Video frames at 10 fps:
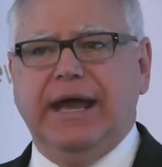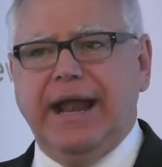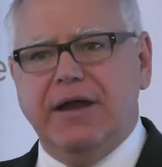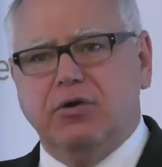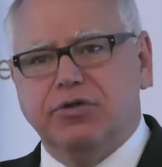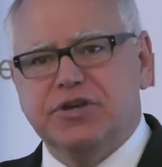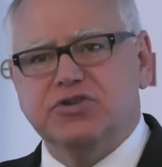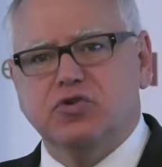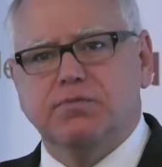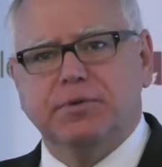And I know
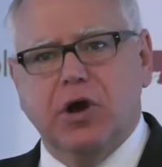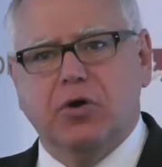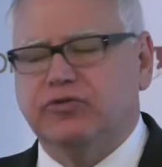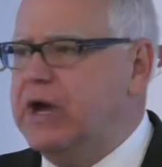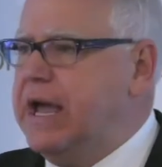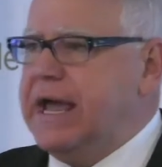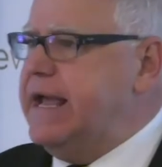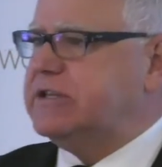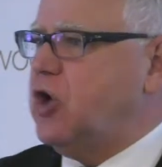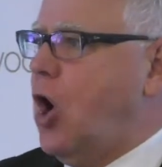this group knows it's